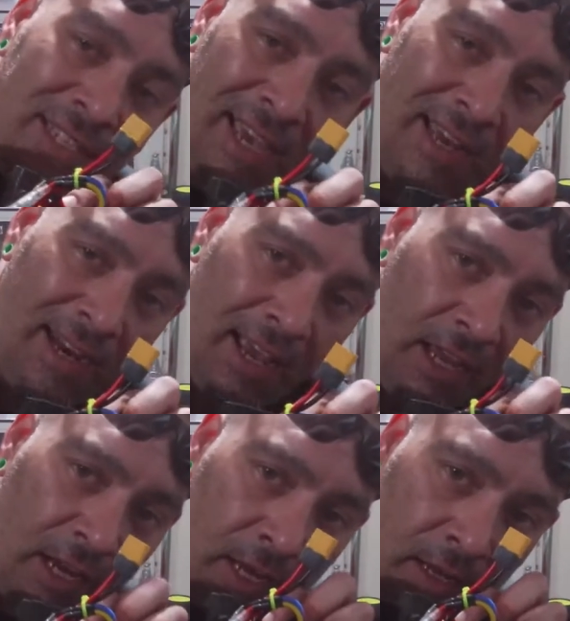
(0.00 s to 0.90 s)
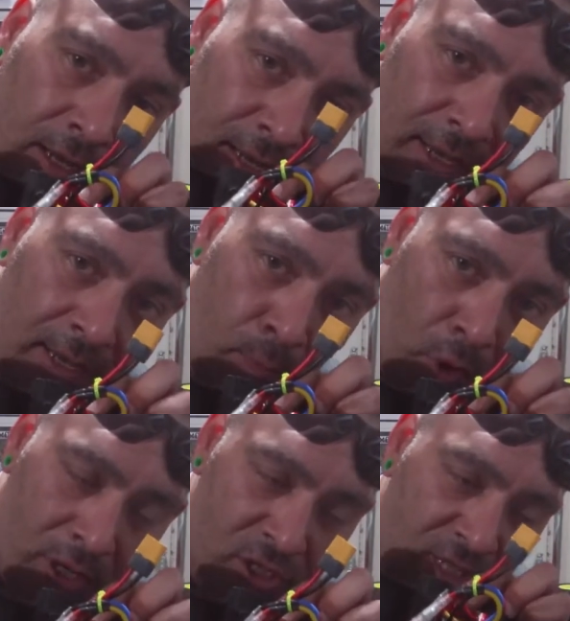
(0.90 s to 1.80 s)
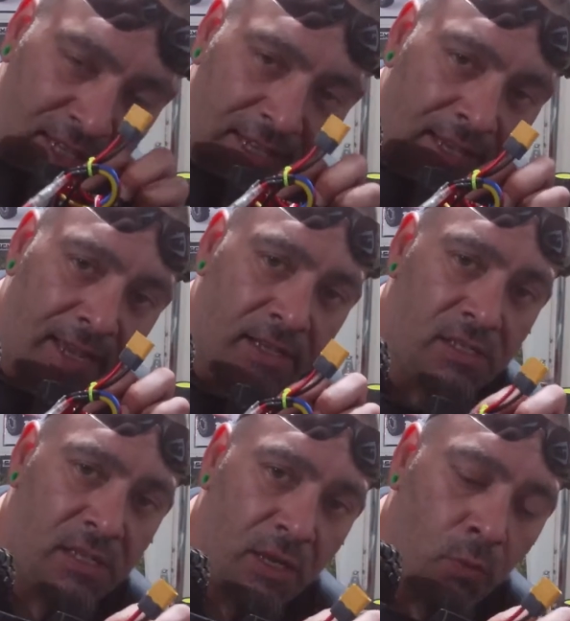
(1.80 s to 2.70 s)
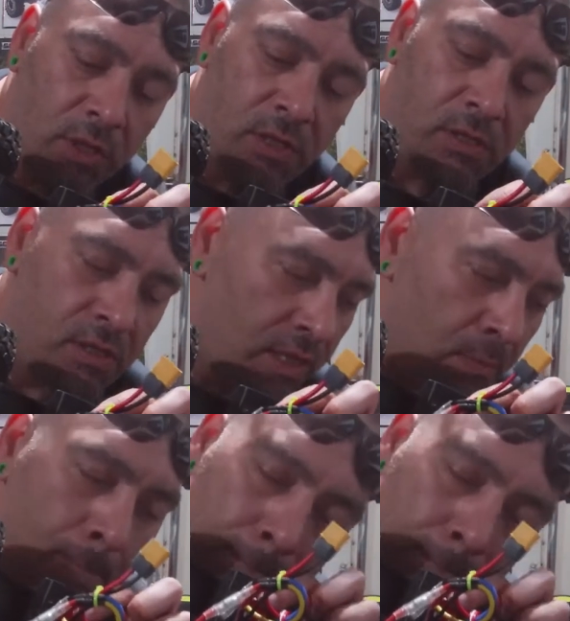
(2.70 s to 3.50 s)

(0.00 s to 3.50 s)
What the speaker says: 1080 brushed ESC, which is the